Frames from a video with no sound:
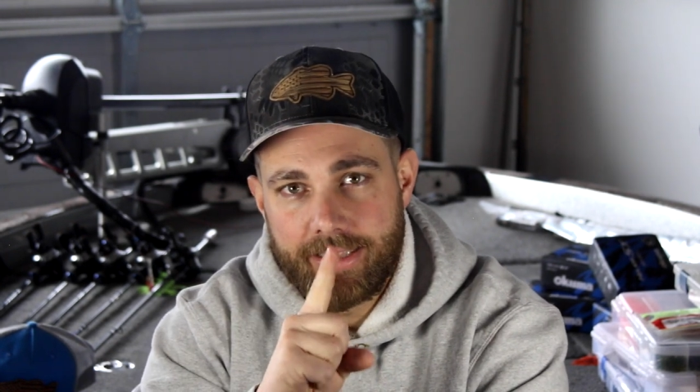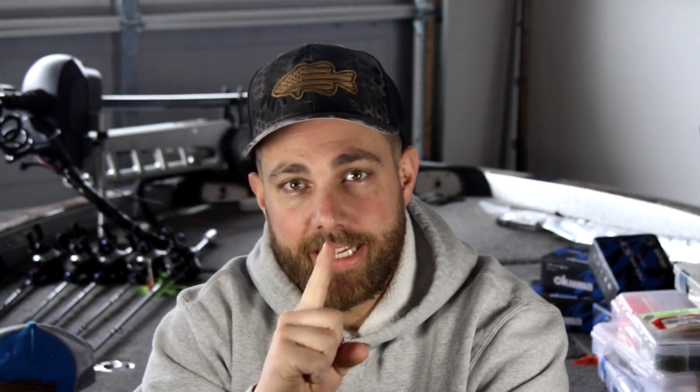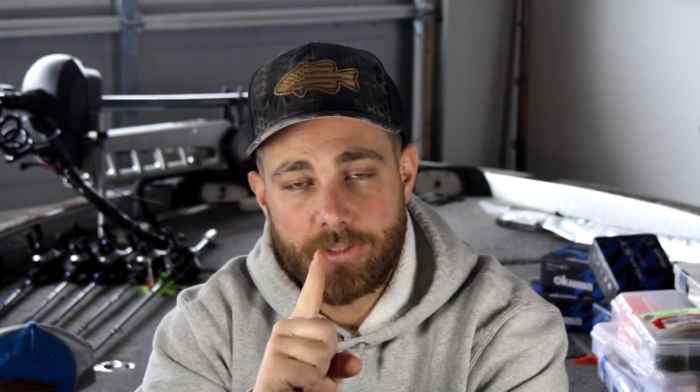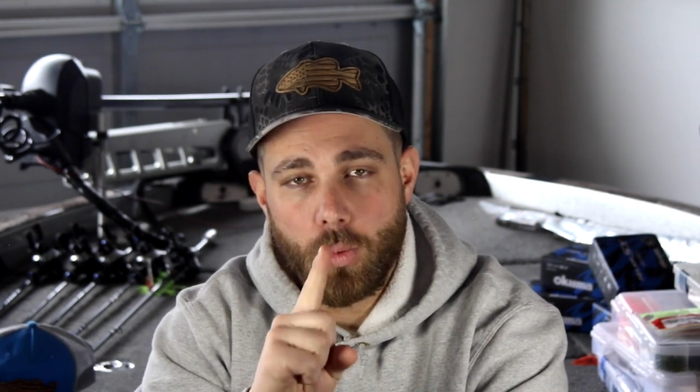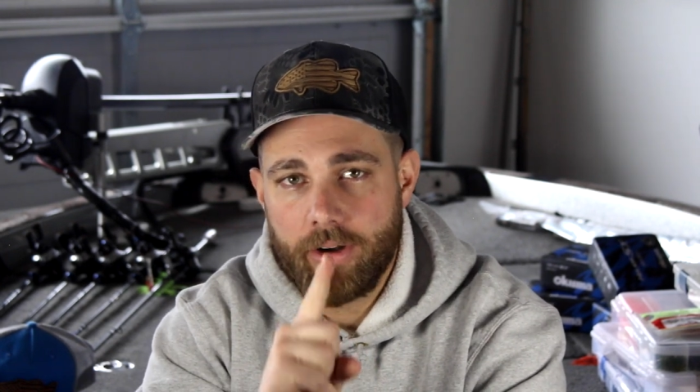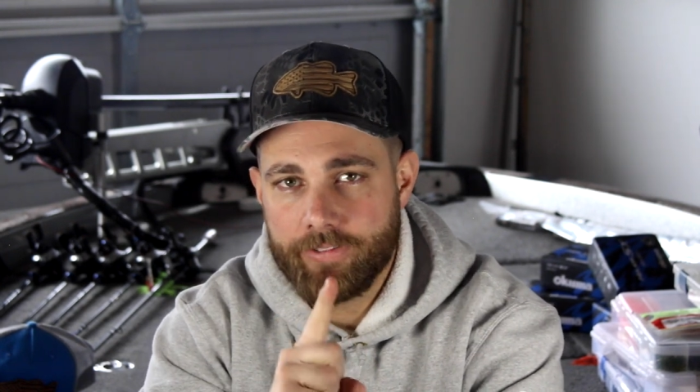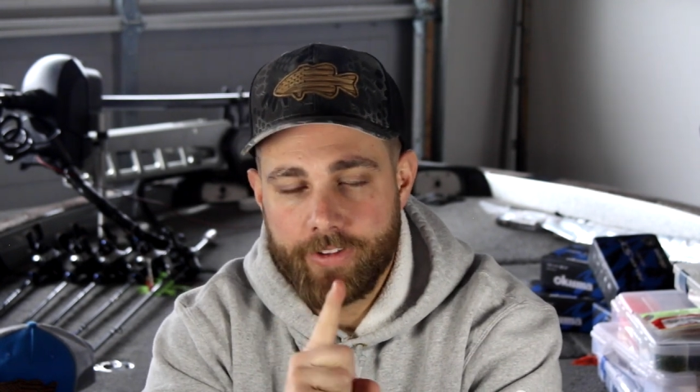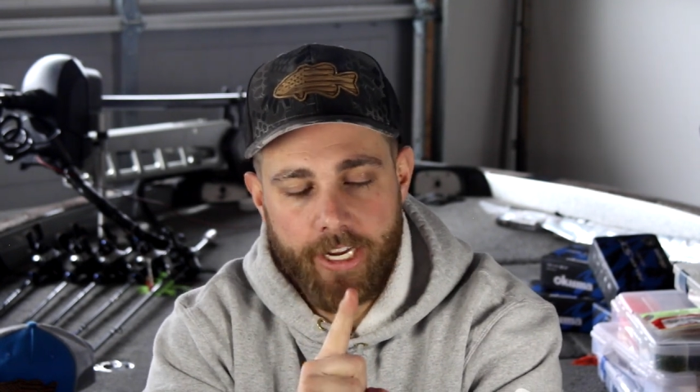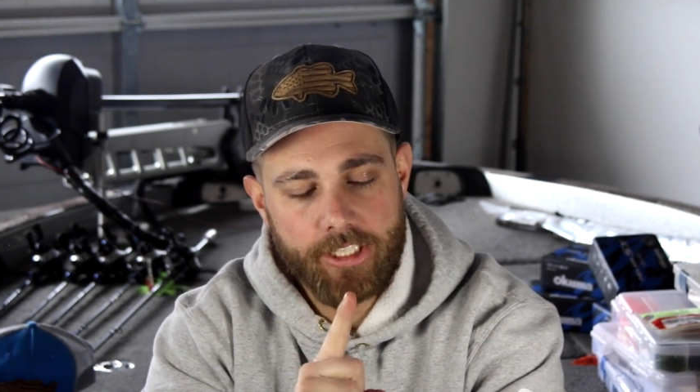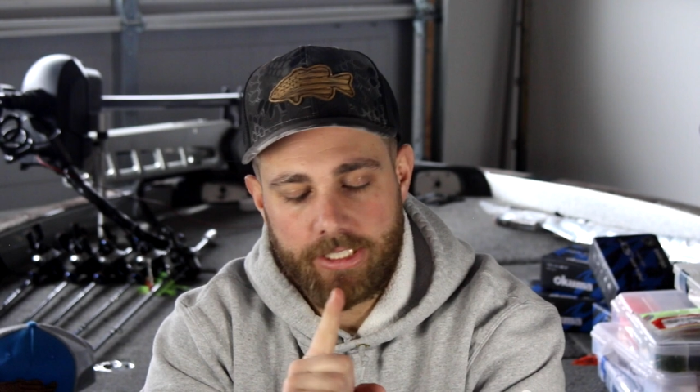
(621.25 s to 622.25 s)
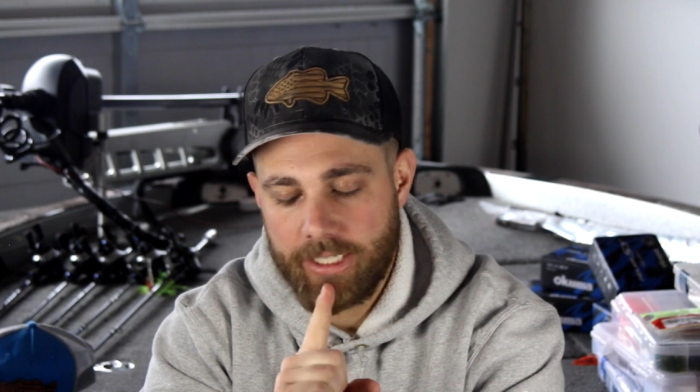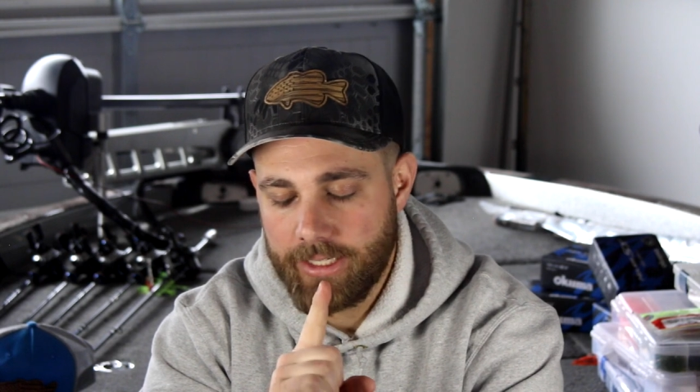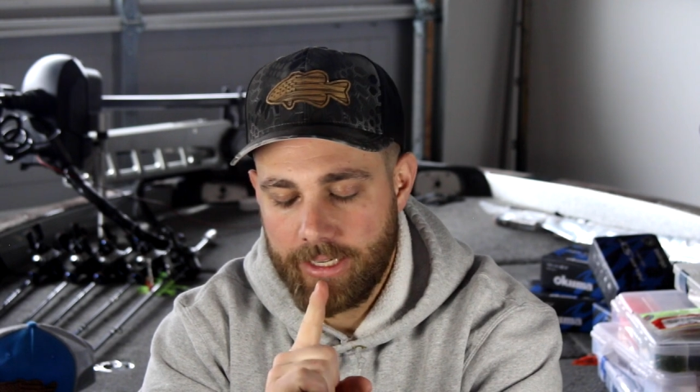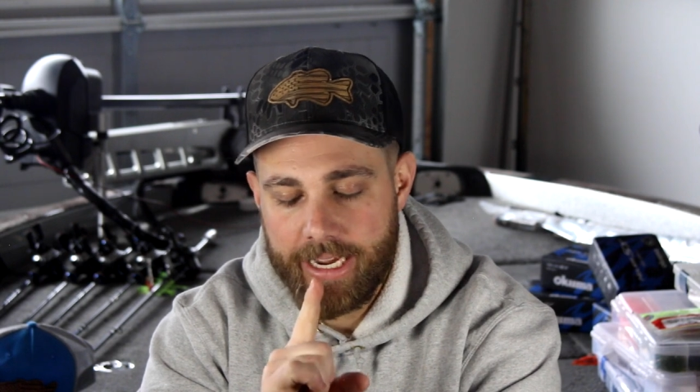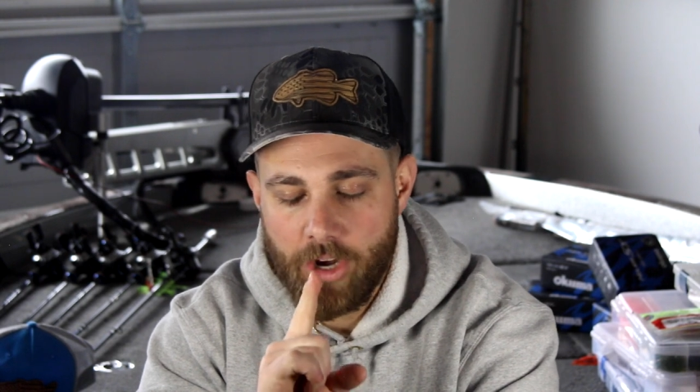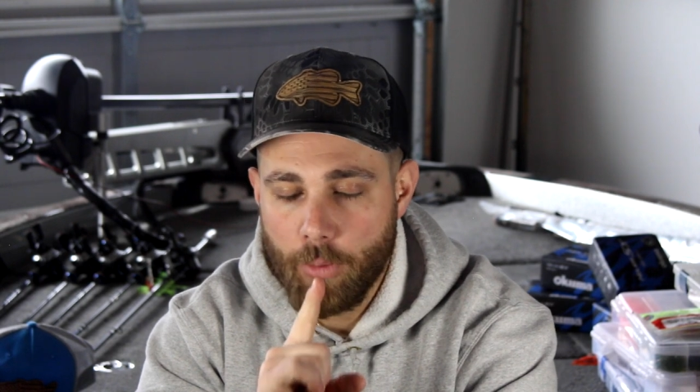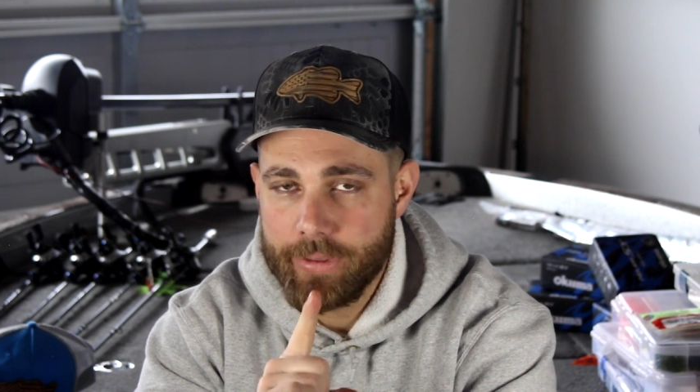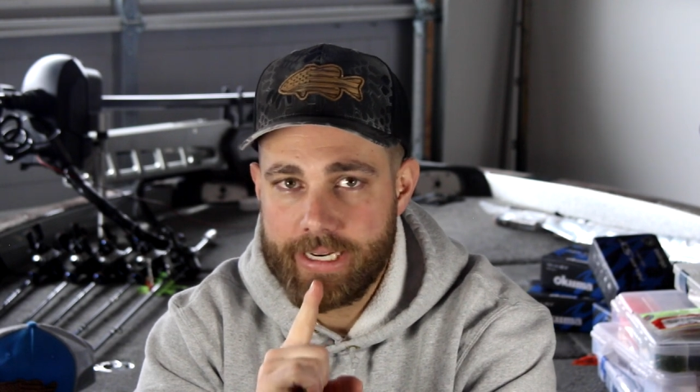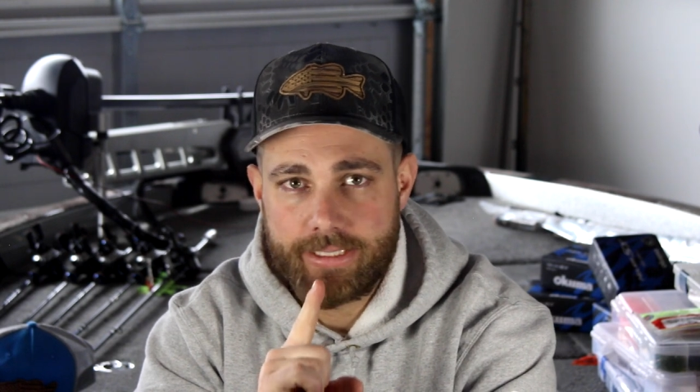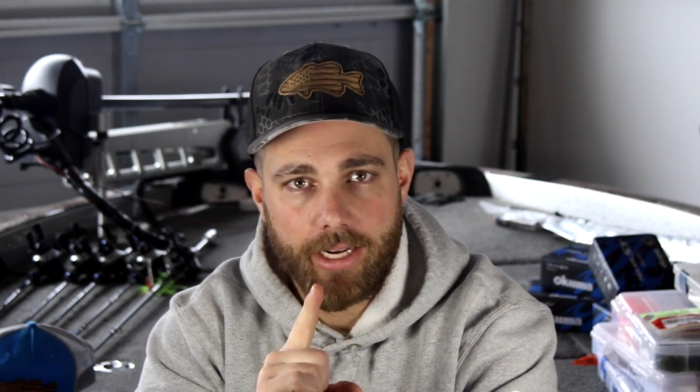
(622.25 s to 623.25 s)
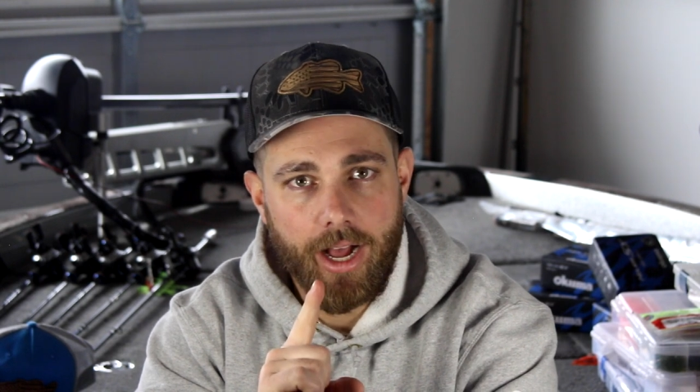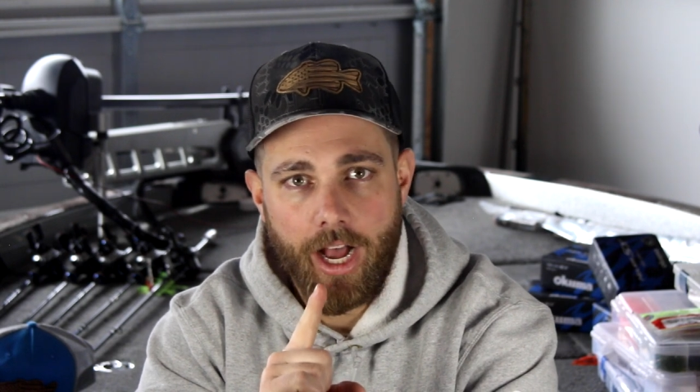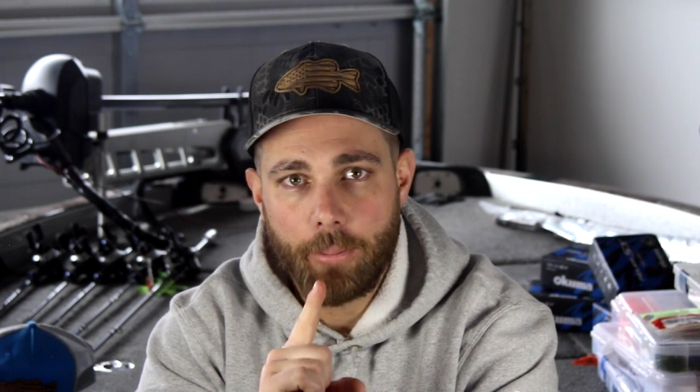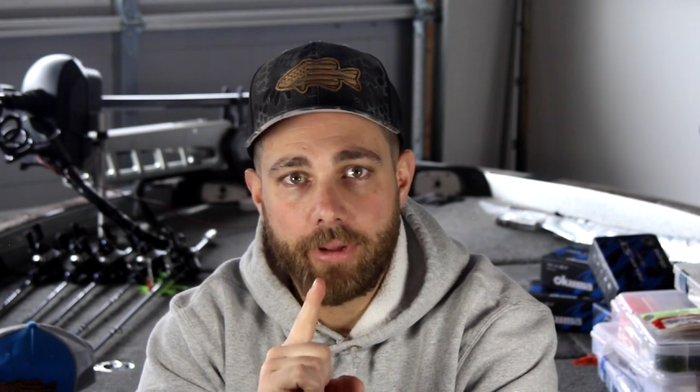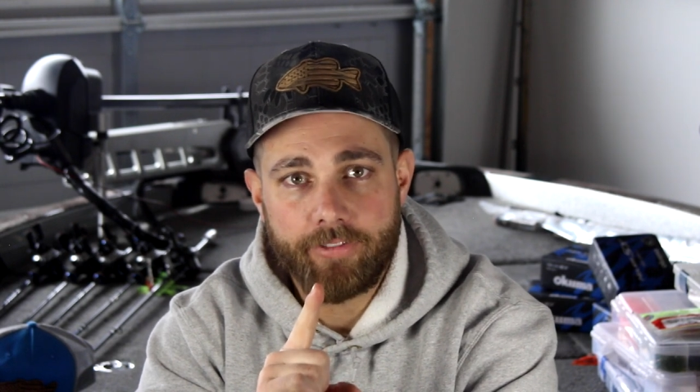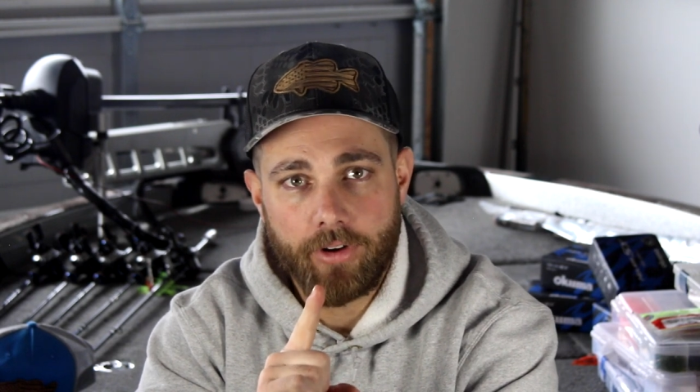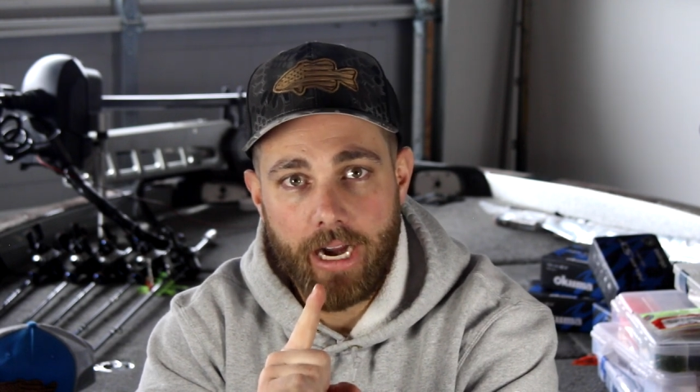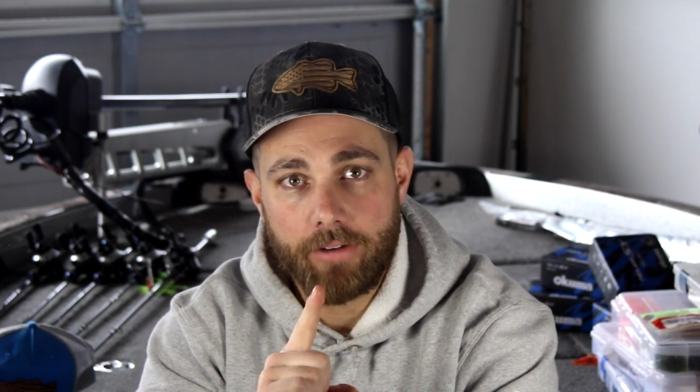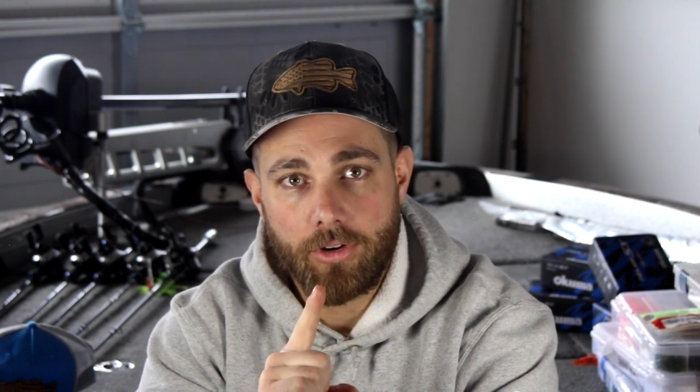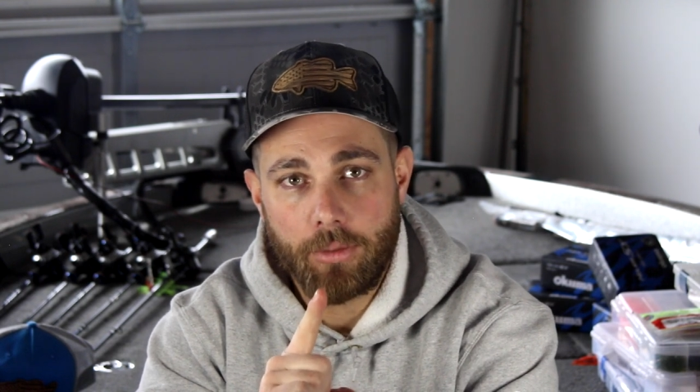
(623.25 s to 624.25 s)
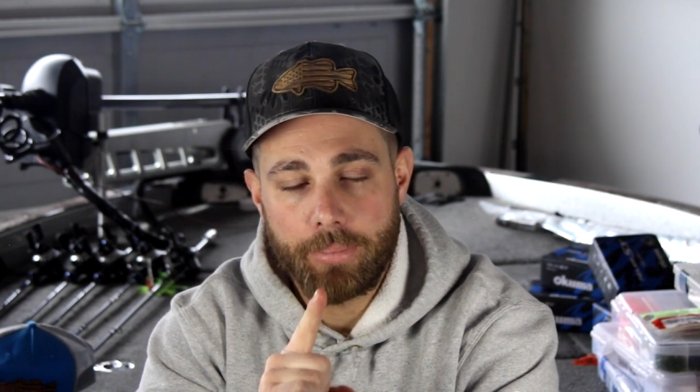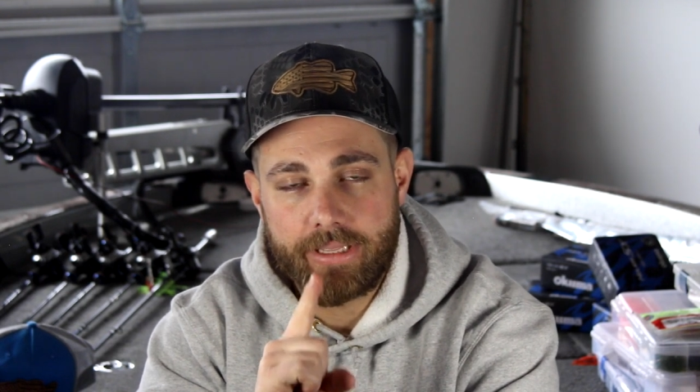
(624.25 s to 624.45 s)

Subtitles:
this one fish, I hope it doesn't haunt me forever,